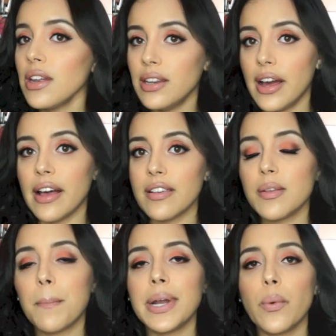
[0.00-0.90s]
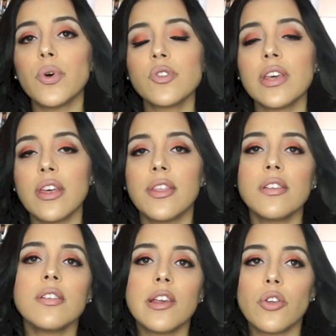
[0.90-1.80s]
does, but I will say that
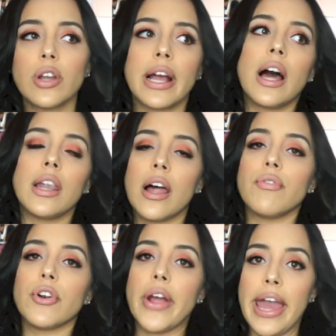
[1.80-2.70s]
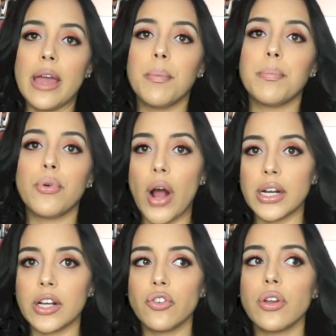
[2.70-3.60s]
this is either like a love or hate
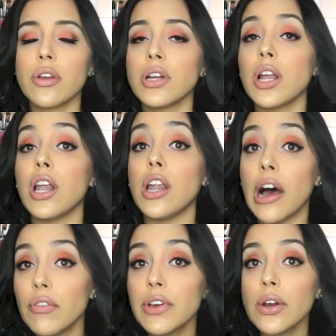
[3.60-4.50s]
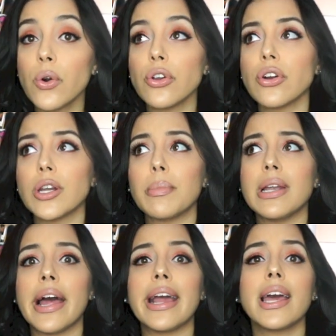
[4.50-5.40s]
product. You're either gonna love it or you're gonna be
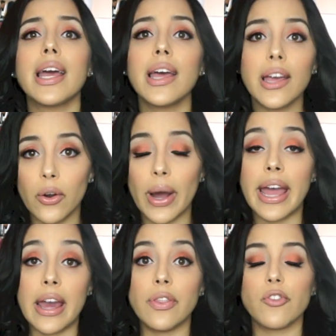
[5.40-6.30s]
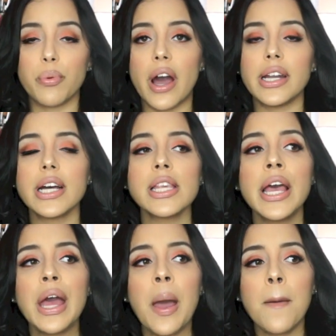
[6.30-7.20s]
like, ew, I hate this product,
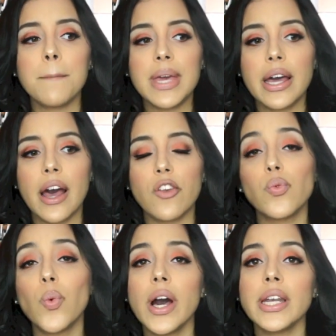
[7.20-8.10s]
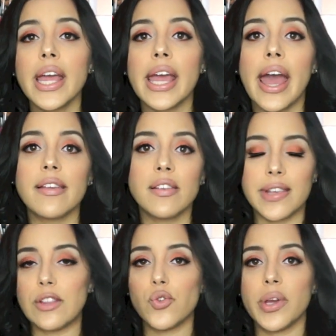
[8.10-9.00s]
because one, it has a
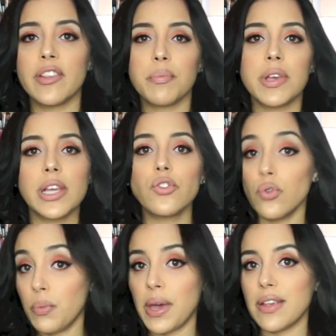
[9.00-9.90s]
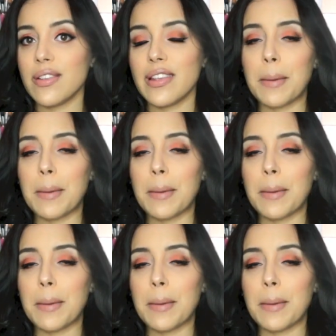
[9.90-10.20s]
scent to it. It smells like toothpaste. It's